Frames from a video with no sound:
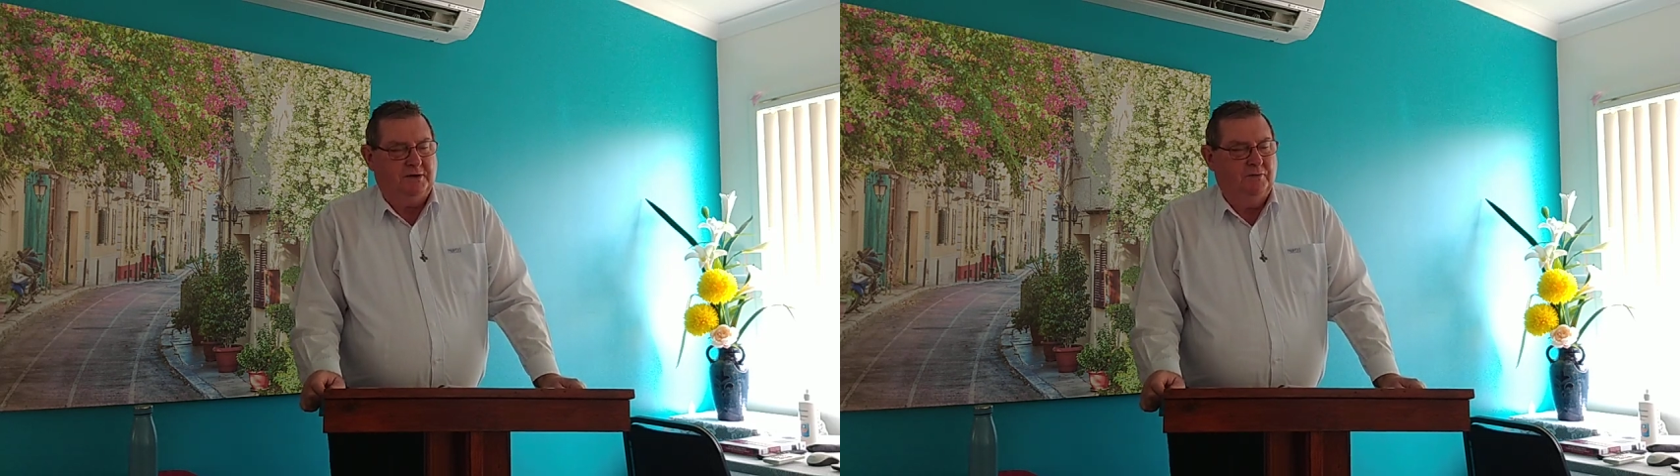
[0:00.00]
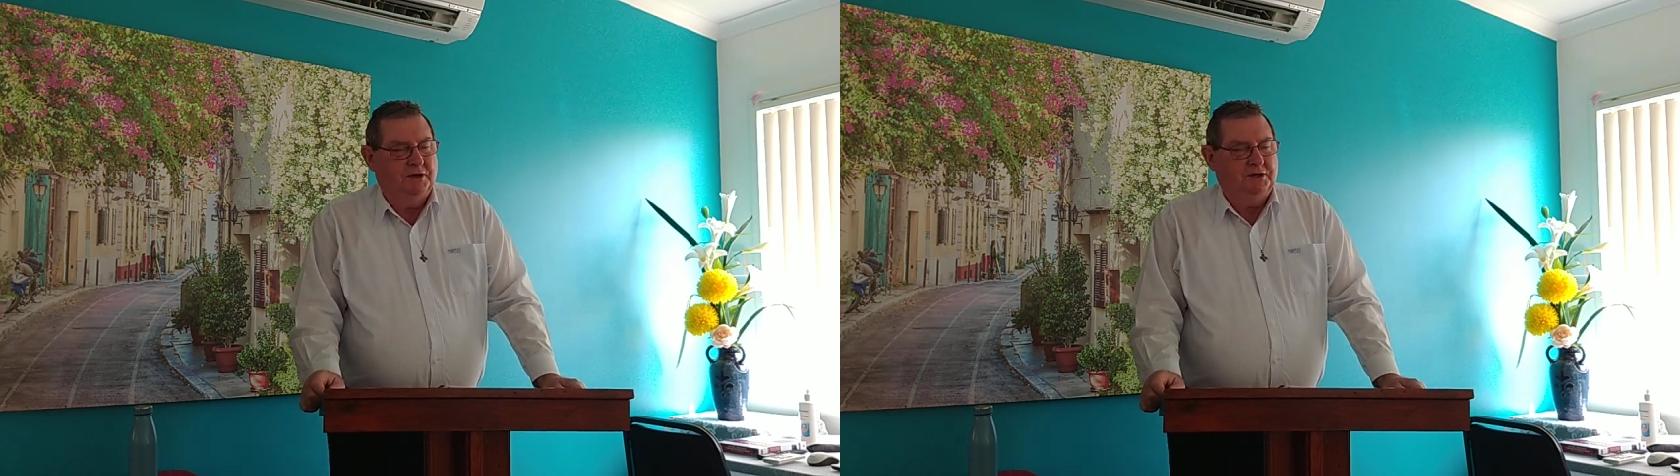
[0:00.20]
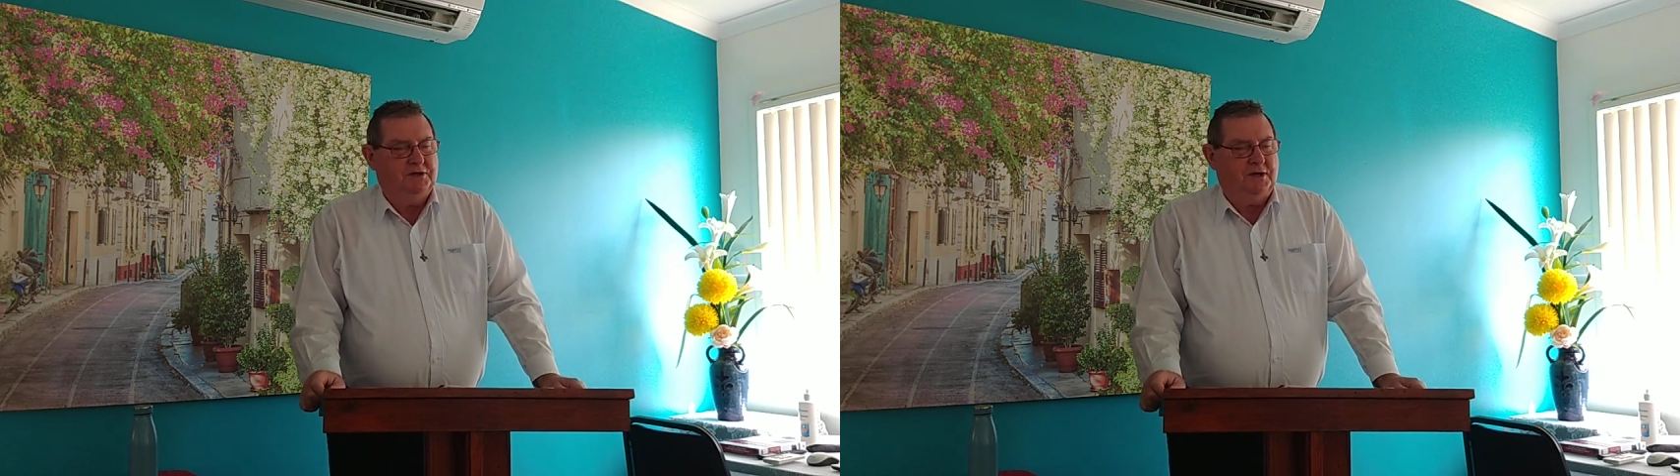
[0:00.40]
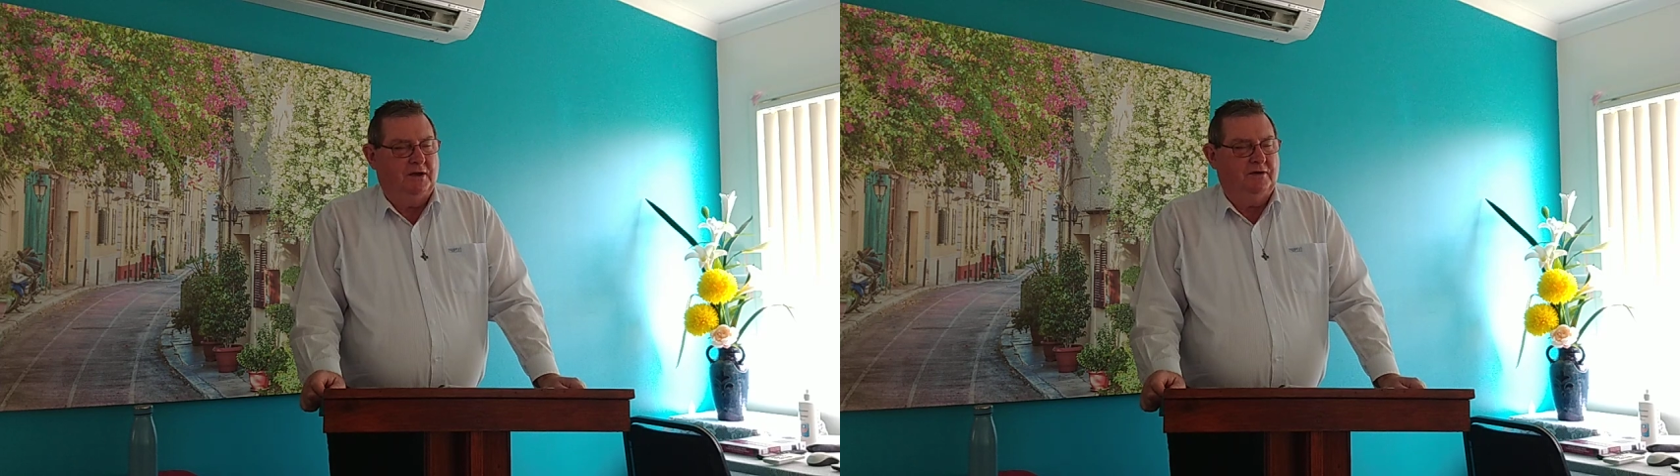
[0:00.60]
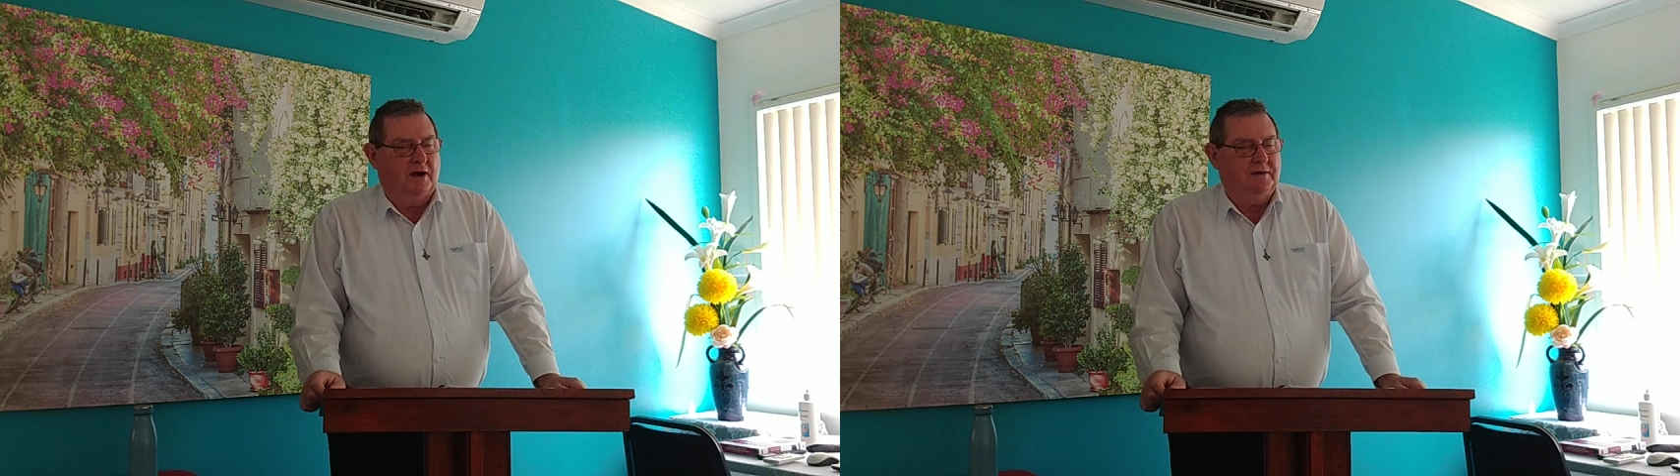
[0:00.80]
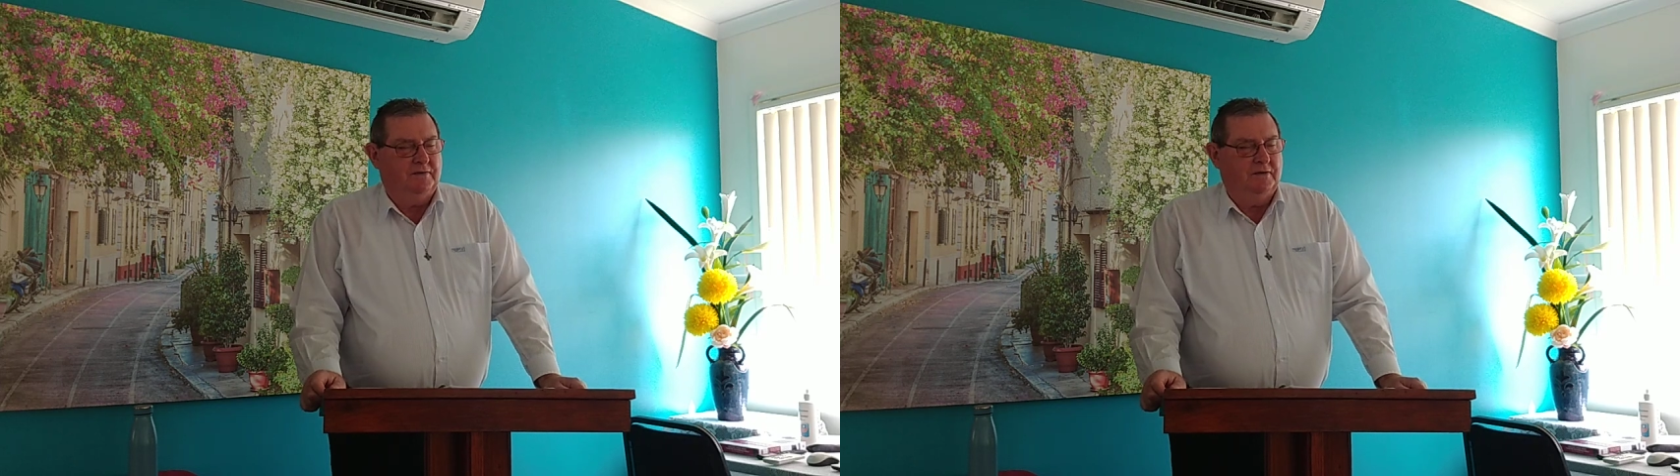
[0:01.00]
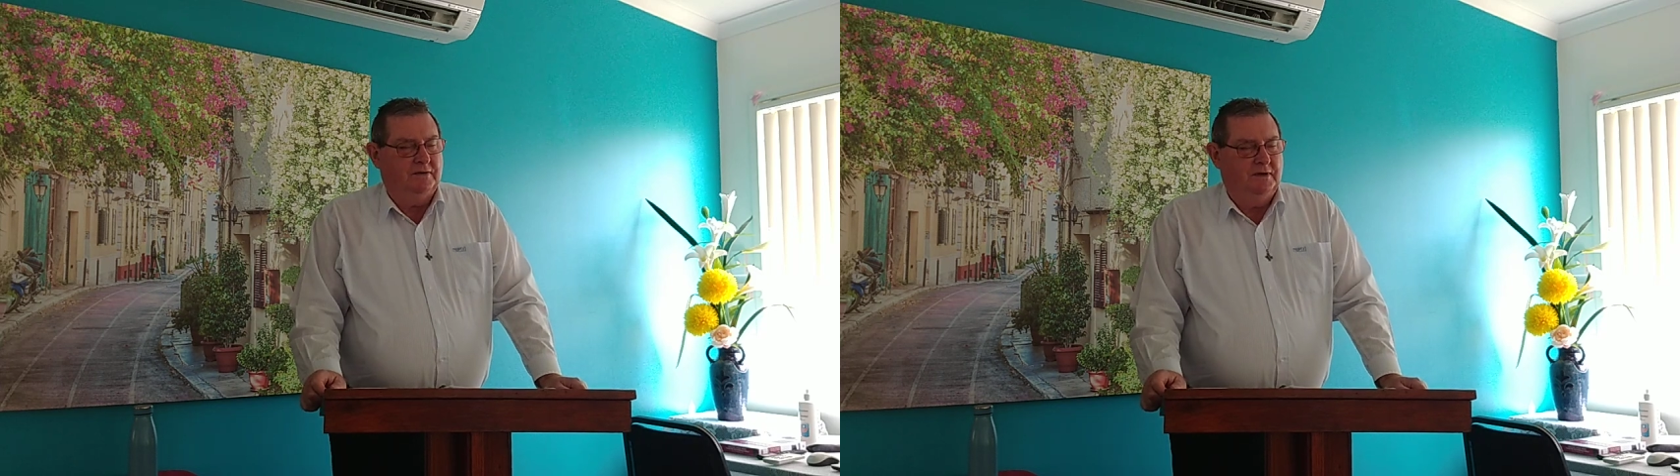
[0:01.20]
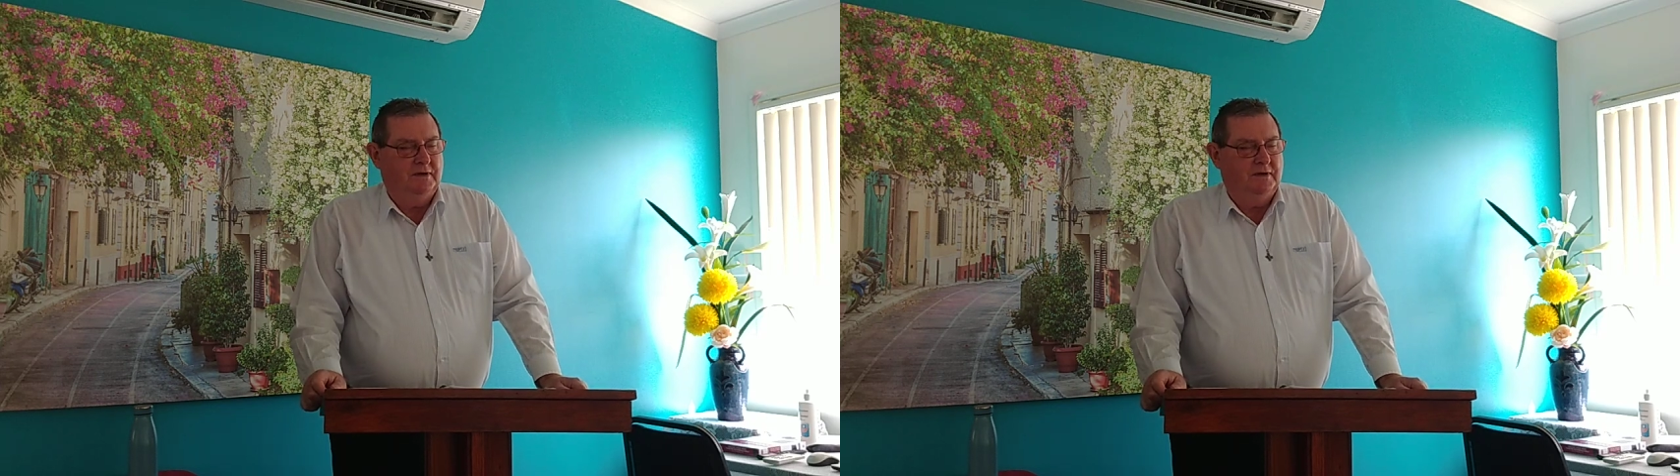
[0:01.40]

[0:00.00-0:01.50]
and we're just so grateful.